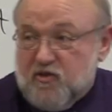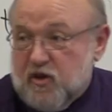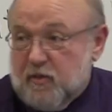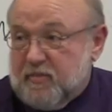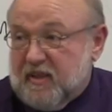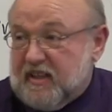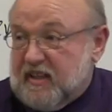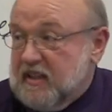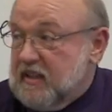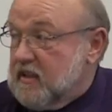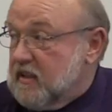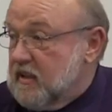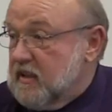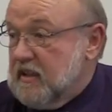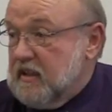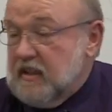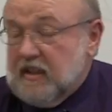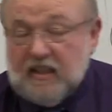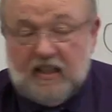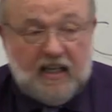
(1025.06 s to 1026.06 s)
triplicate
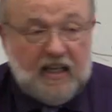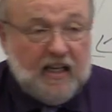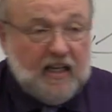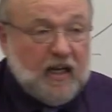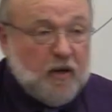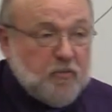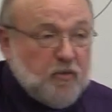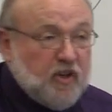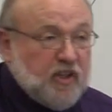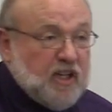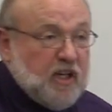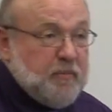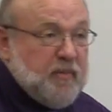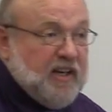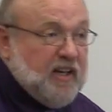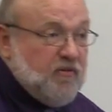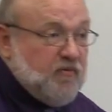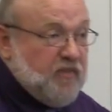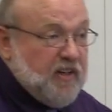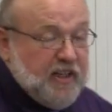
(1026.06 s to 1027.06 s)
and I'm going to come
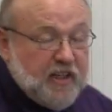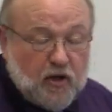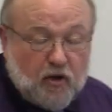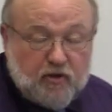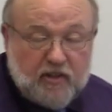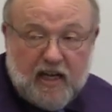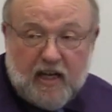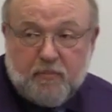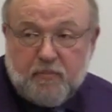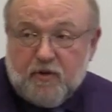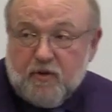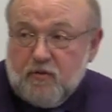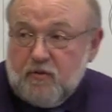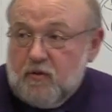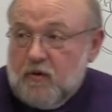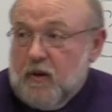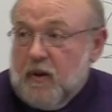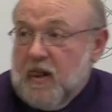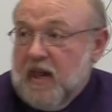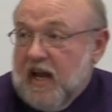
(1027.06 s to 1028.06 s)
in and videotape
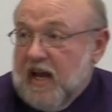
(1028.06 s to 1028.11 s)
you